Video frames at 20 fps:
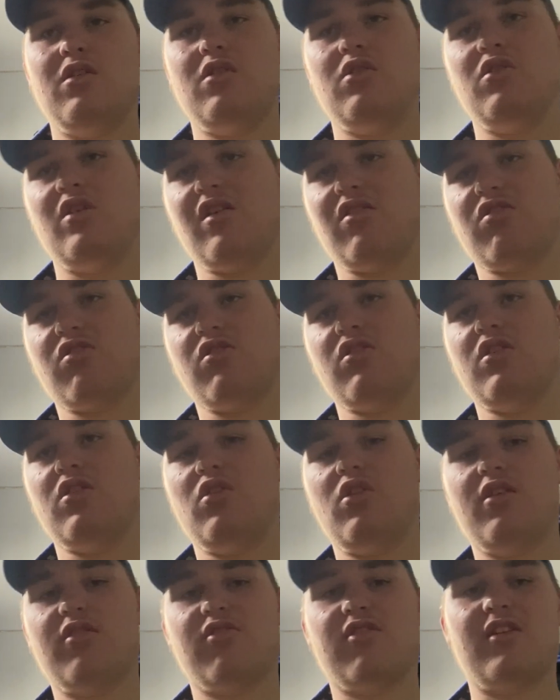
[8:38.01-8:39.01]
Leicester
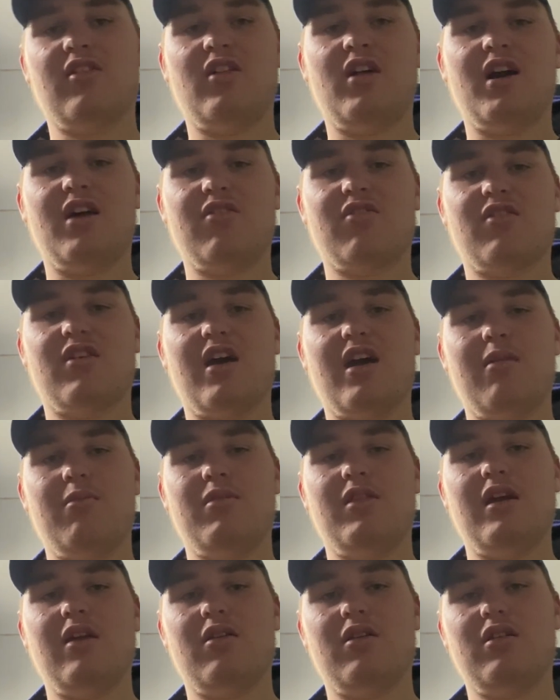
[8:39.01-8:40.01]
lost their last
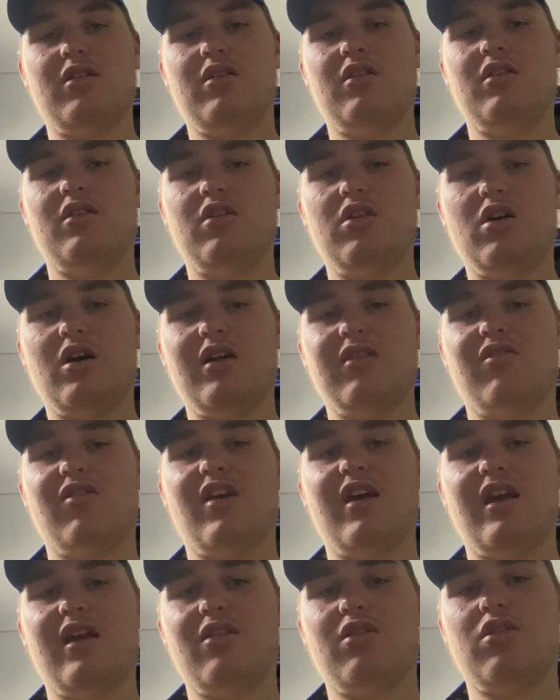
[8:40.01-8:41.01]
game. They're in
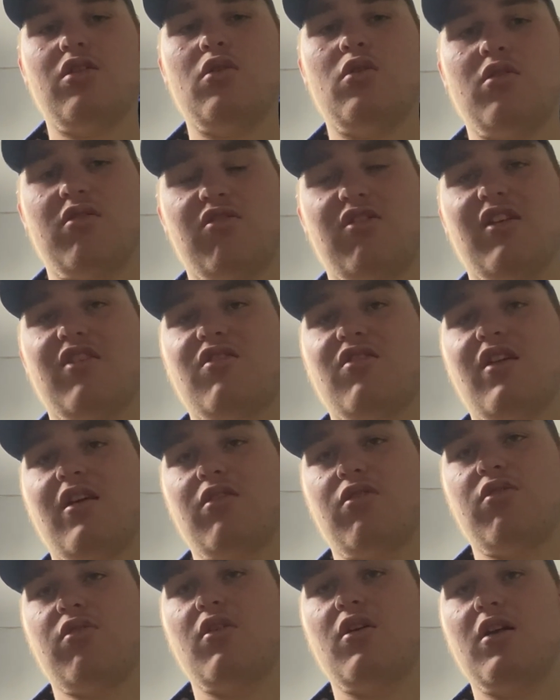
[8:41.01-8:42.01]
19th or
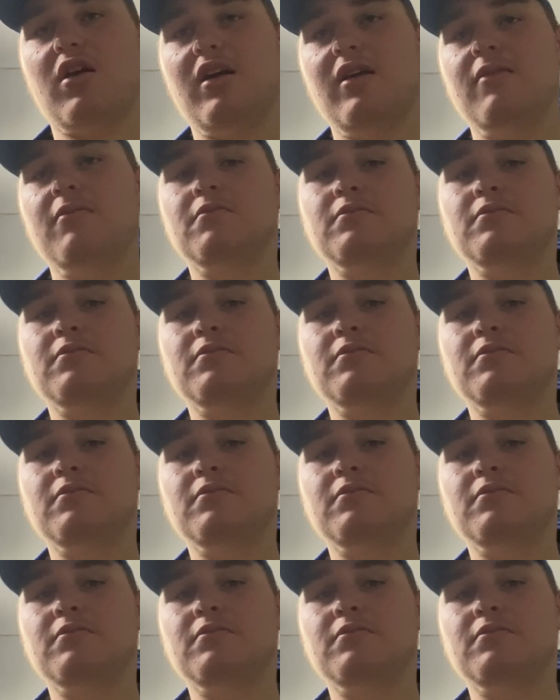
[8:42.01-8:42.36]
16th, sorry.